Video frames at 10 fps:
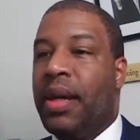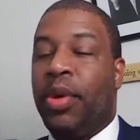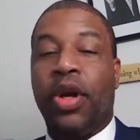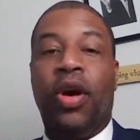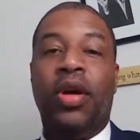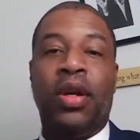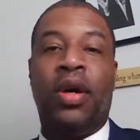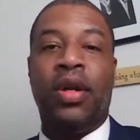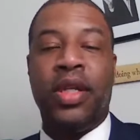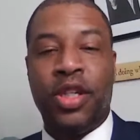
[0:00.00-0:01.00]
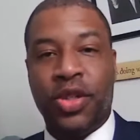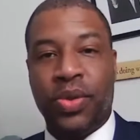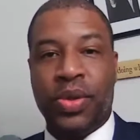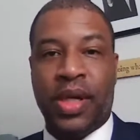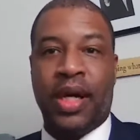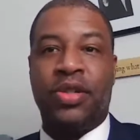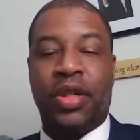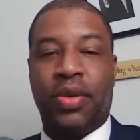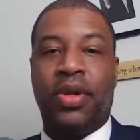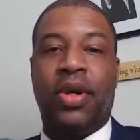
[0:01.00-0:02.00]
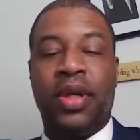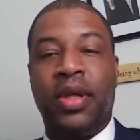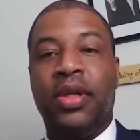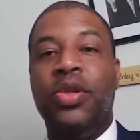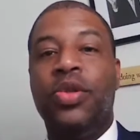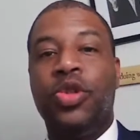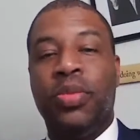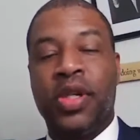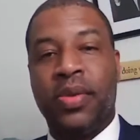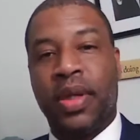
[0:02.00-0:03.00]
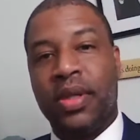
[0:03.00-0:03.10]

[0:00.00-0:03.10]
But all these shows are actually recorded on YouTube as well.